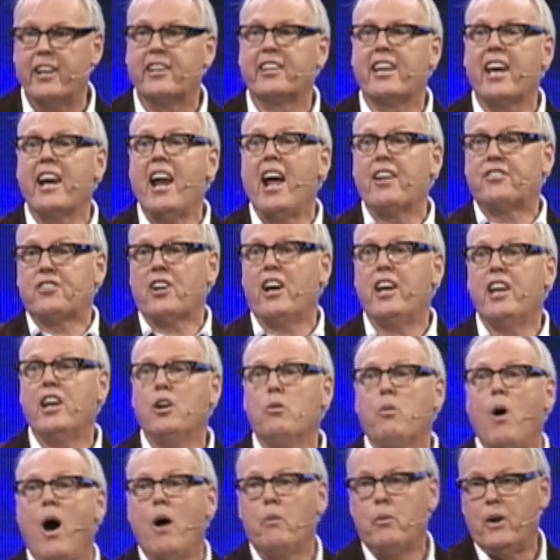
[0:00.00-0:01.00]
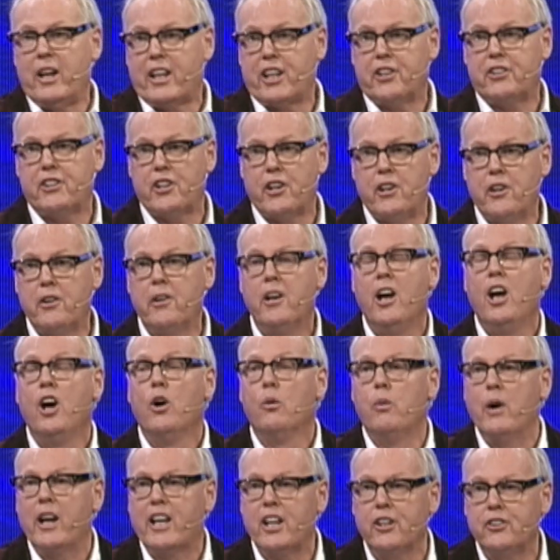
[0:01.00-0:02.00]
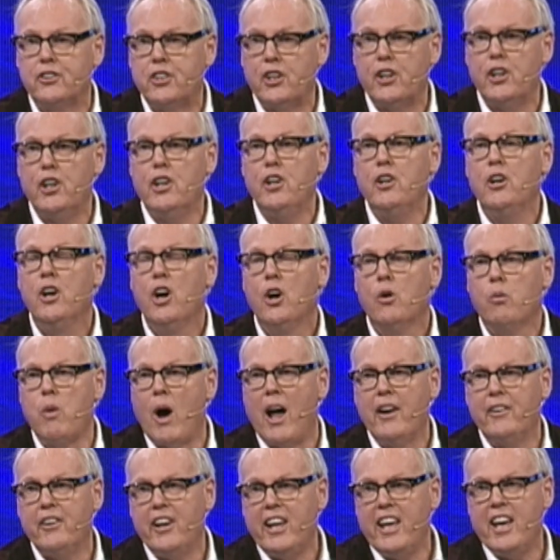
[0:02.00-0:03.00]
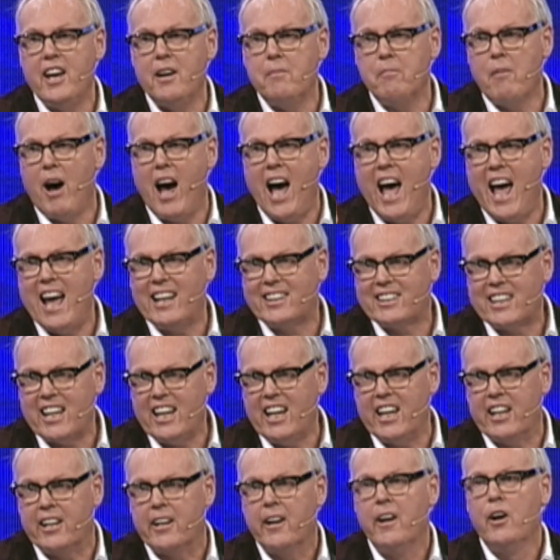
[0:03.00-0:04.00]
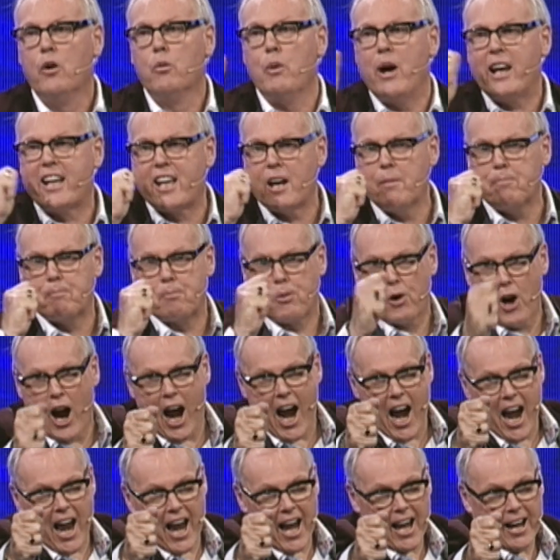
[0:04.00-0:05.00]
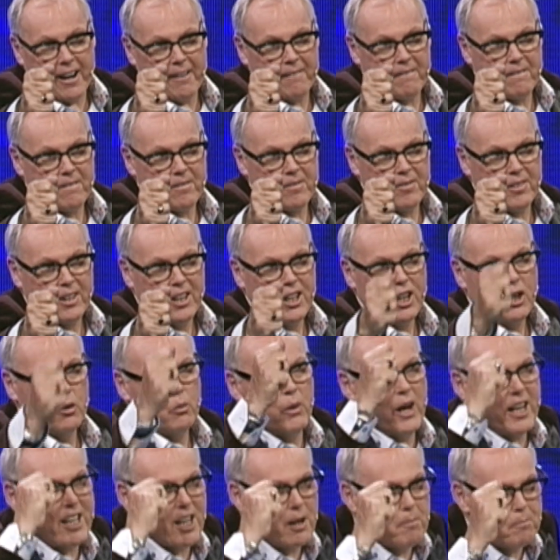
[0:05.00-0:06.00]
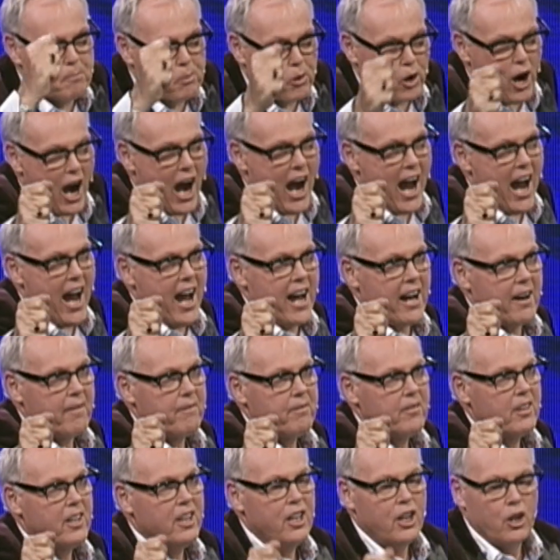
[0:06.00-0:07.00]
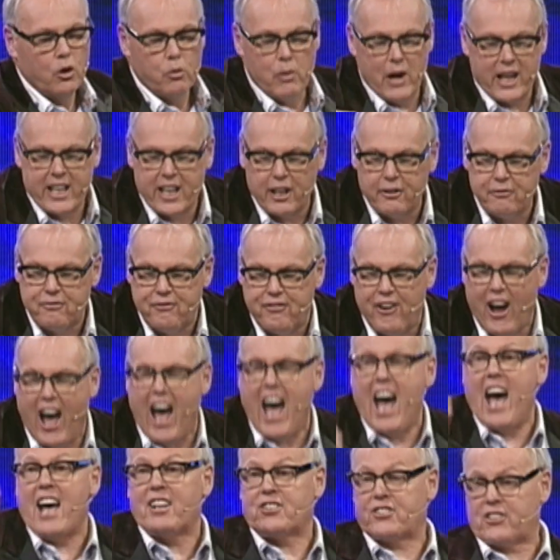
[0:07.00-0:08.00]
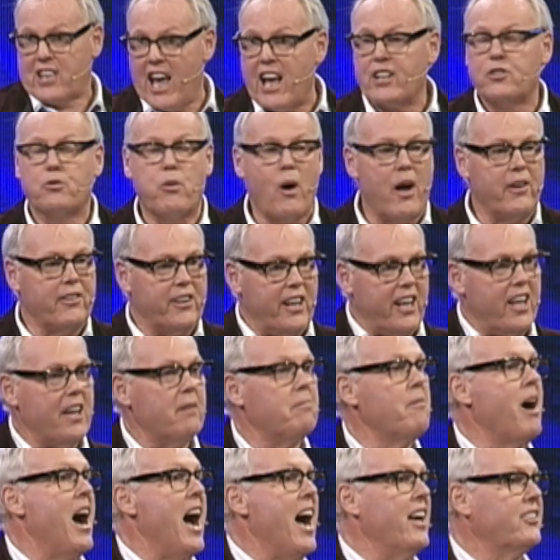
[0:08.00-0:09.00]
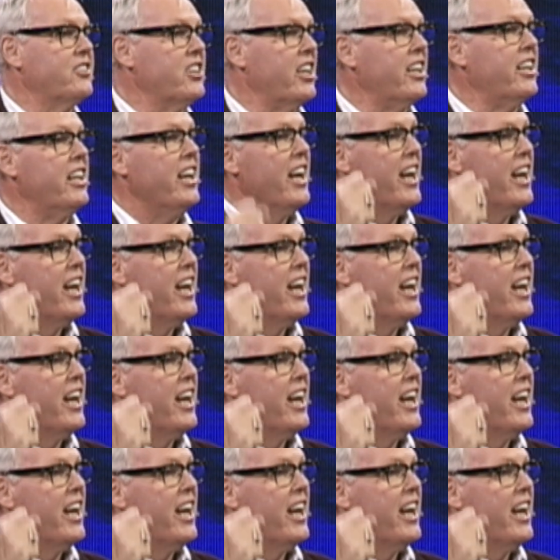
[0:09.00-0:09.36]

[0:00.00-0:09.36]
Can I tell you what we can do? We can do what Nehemiah did. We can pray. We can pray. We can fast. That's what Nehemiah did.